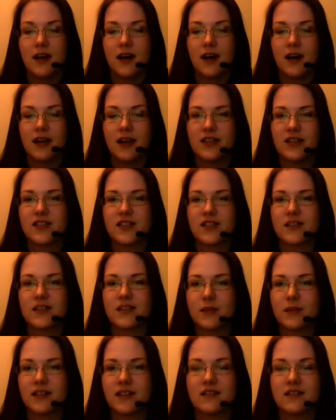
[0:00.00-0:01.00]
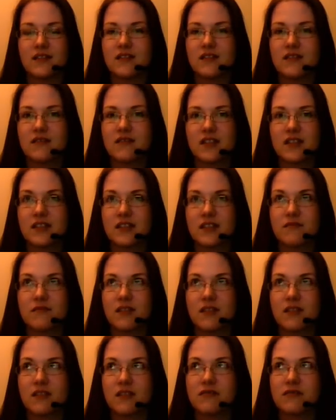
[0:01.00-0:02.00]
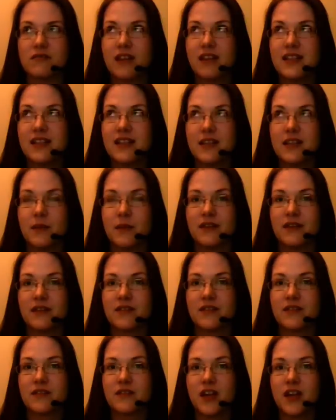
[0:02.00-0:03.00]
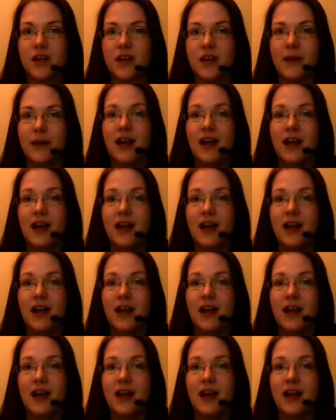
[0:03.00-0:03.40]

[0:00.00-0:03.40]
I used to spend just crazy amounts of time